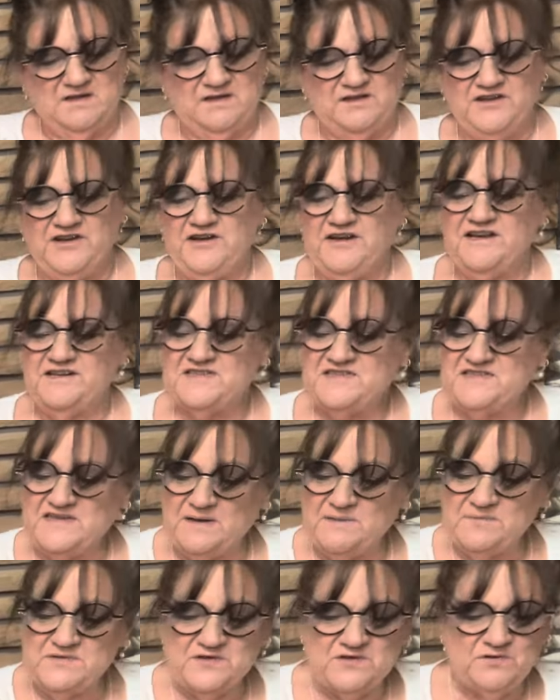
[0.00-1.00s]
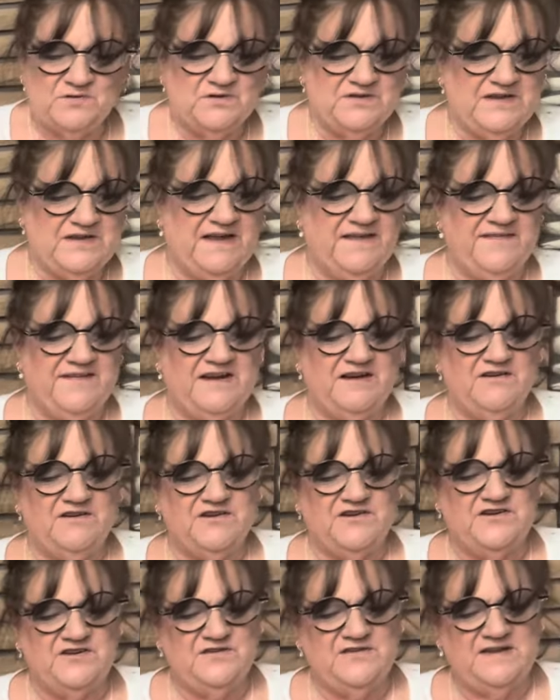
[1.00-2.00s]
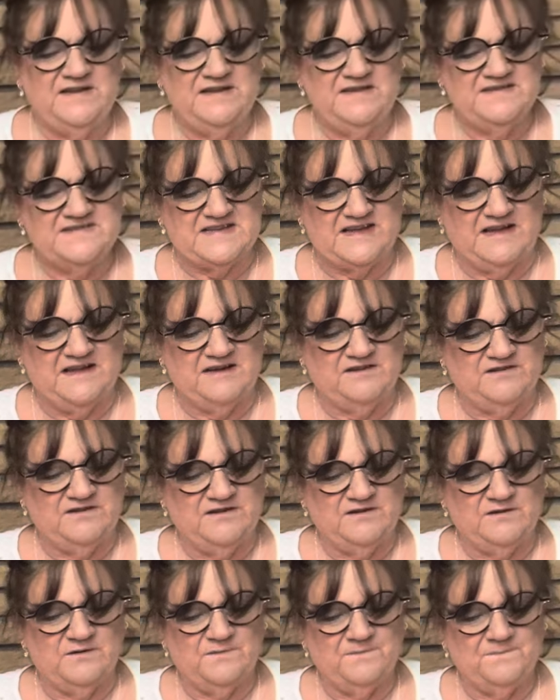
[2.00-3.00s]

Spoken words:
You know, use step stool down there to do this? I don't know.